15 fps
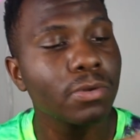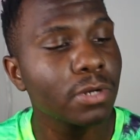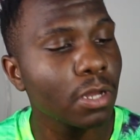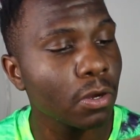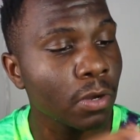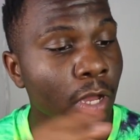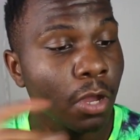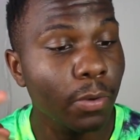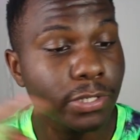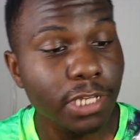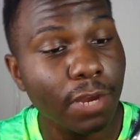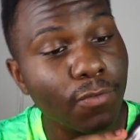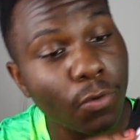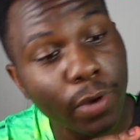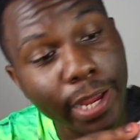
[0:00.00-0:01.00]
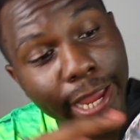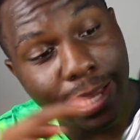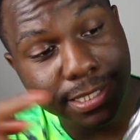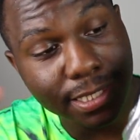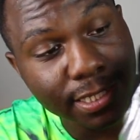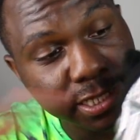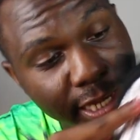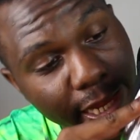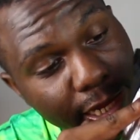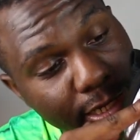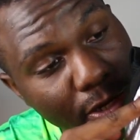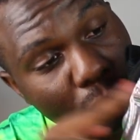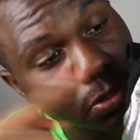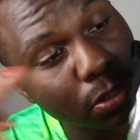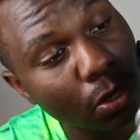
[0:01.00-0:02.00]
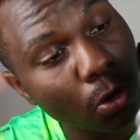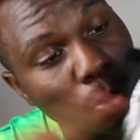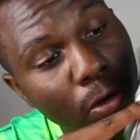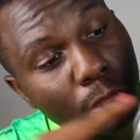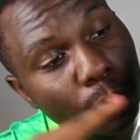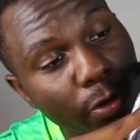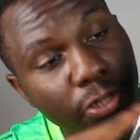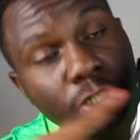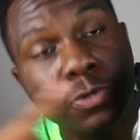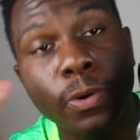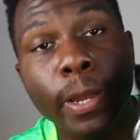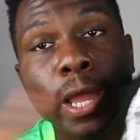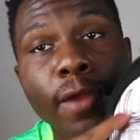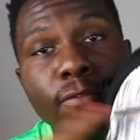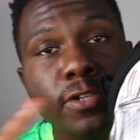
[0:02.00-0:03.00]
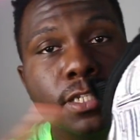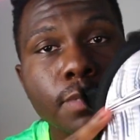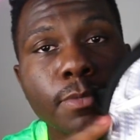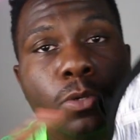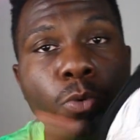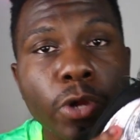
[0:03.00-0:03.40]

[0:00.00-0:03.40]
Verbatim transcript: don't know. Whichever one has the check, those are the only ones you will ever see me